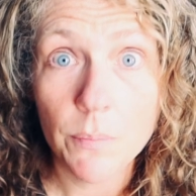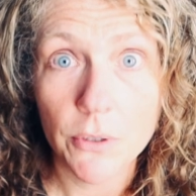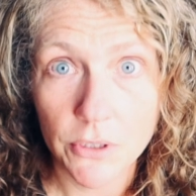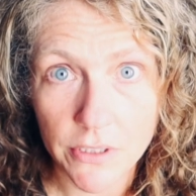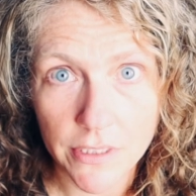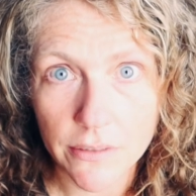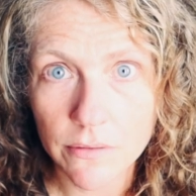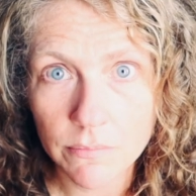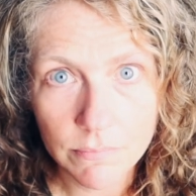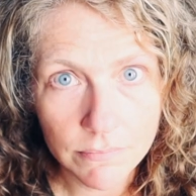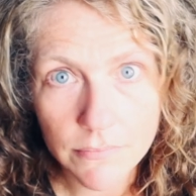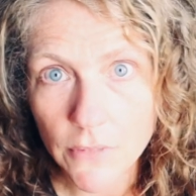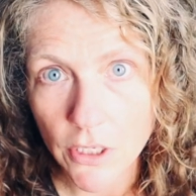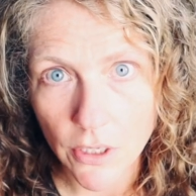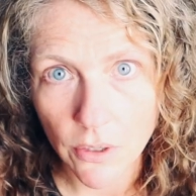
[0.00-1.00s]
book deal,
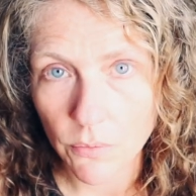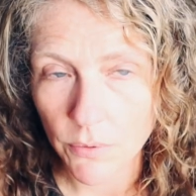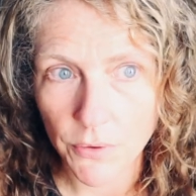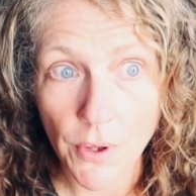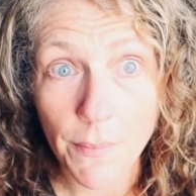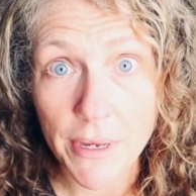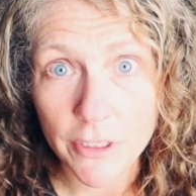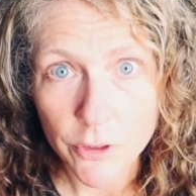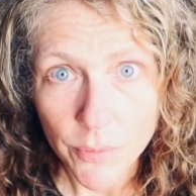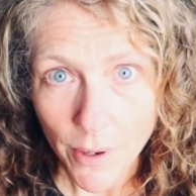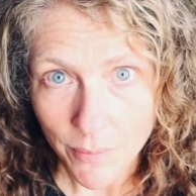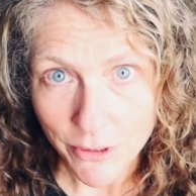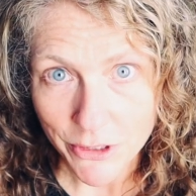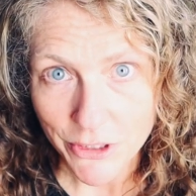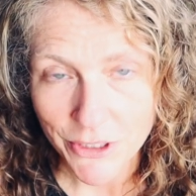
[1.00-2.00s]
you know, with a major
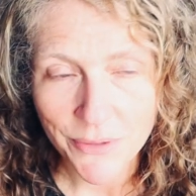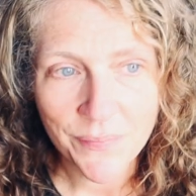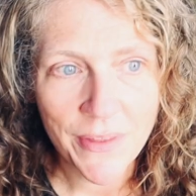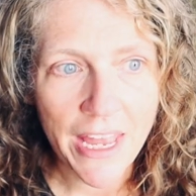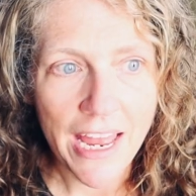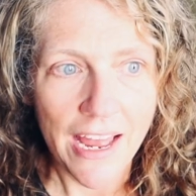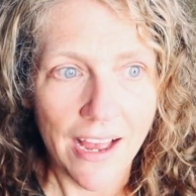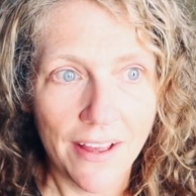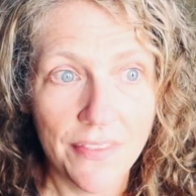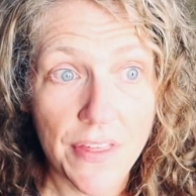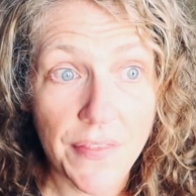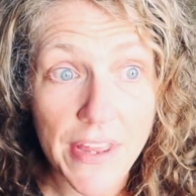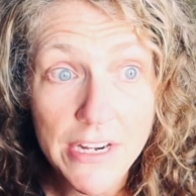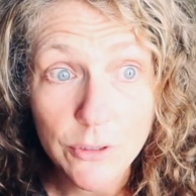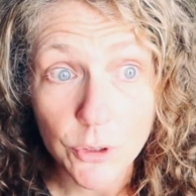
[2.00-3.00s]
publisher, and then
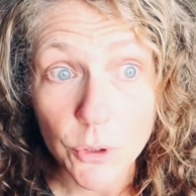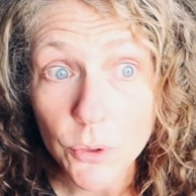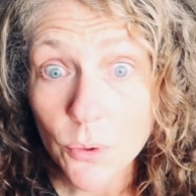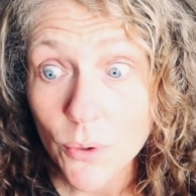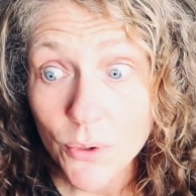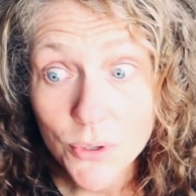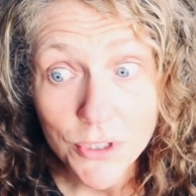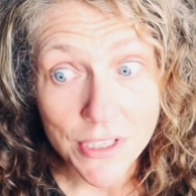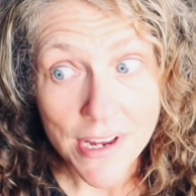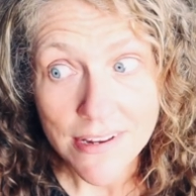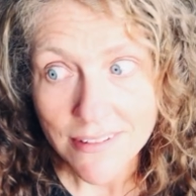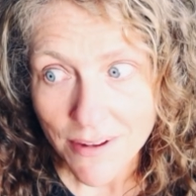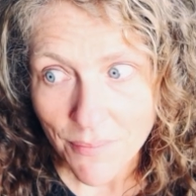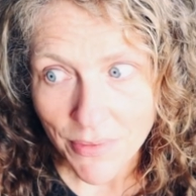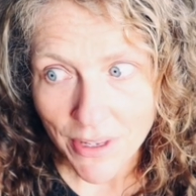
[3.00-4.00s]
they do or say
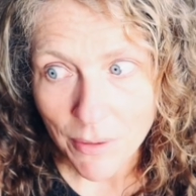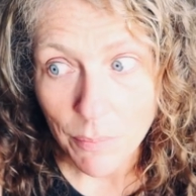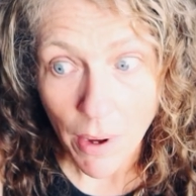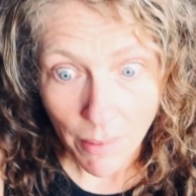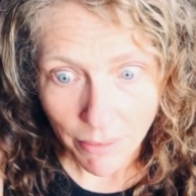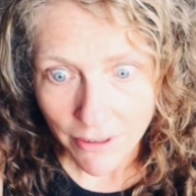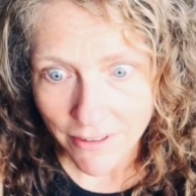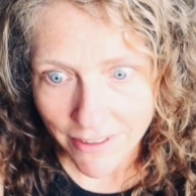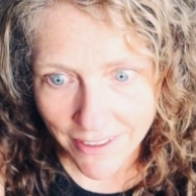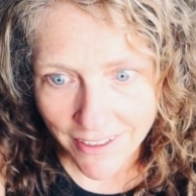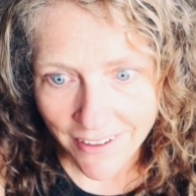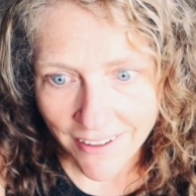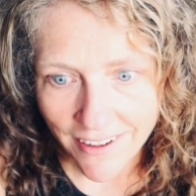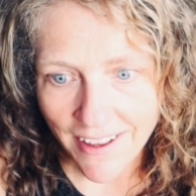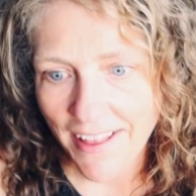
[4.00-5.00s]
something
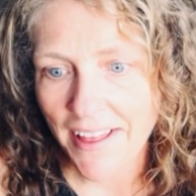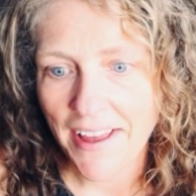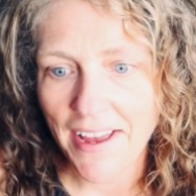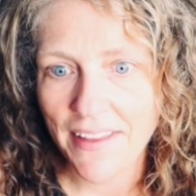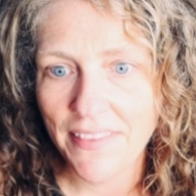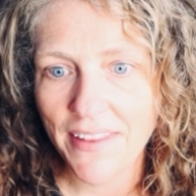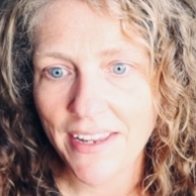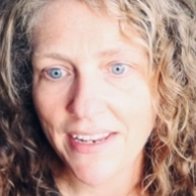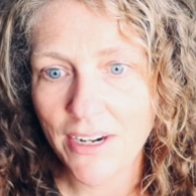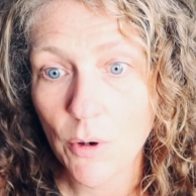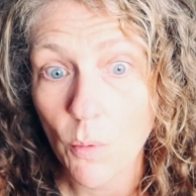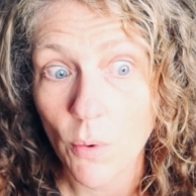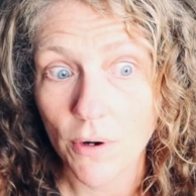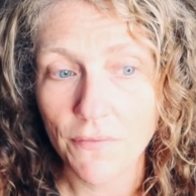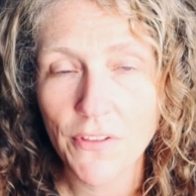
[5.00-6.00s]
publicly, and
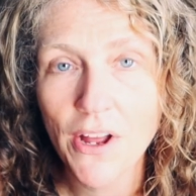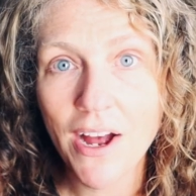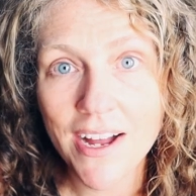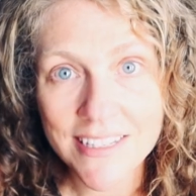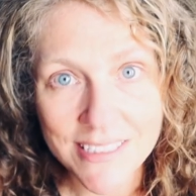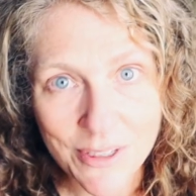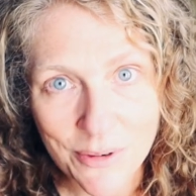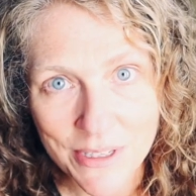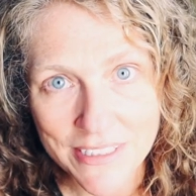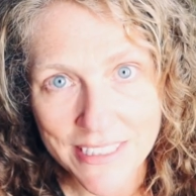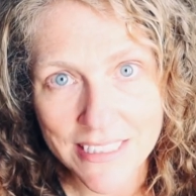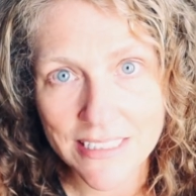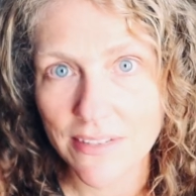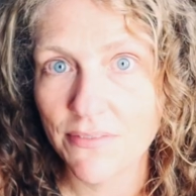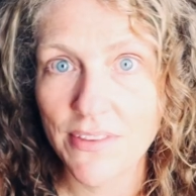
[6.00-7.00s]
then one of the
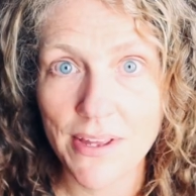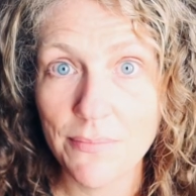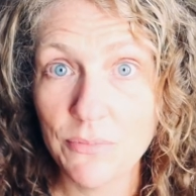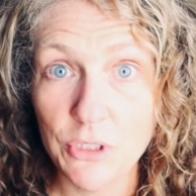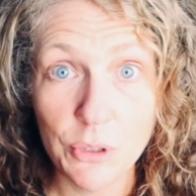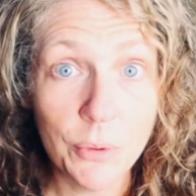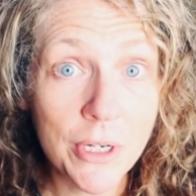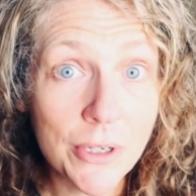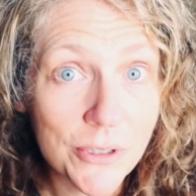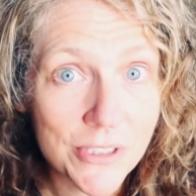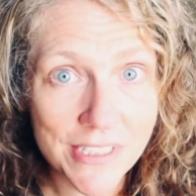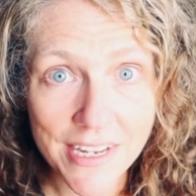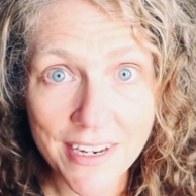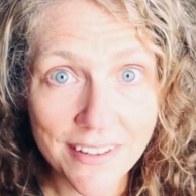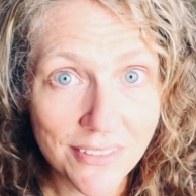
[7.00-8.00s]
consequences of them doing or
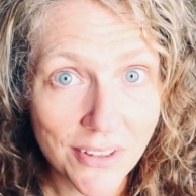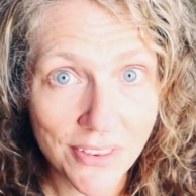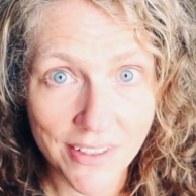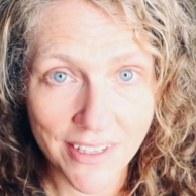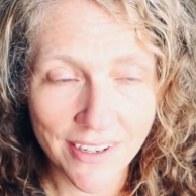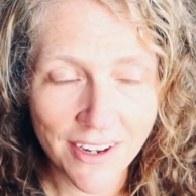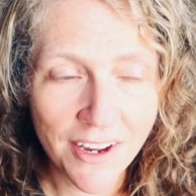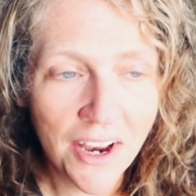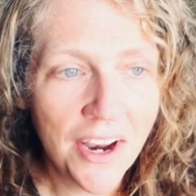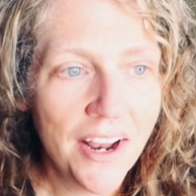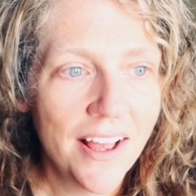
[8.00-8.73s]
saying the thing